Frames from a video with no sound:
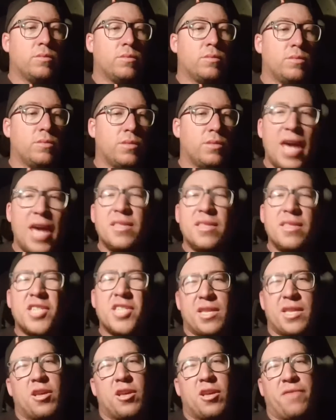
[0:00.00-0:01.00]
And the
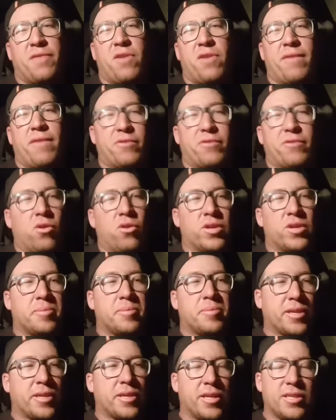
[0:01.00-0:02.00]
G35, of course,
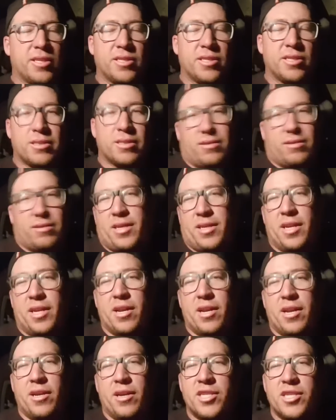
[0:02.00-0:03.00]
because you know
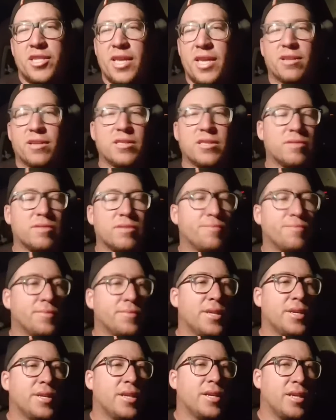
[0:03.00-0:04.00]
she's ours.
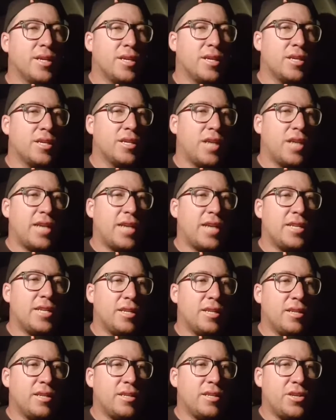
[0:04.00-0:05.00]

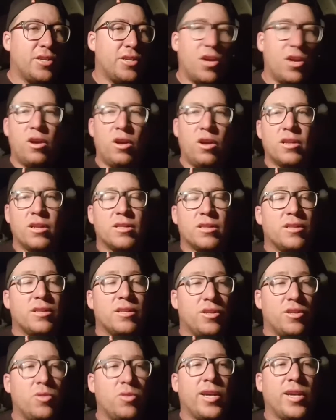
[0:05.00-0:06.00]
And you know what?
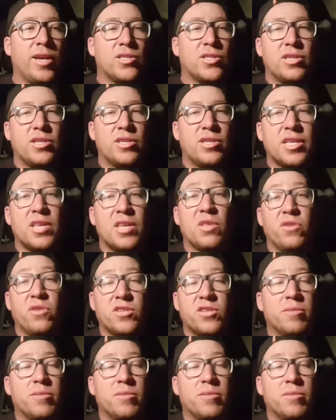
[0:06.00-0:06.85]
You wait till you see the footage.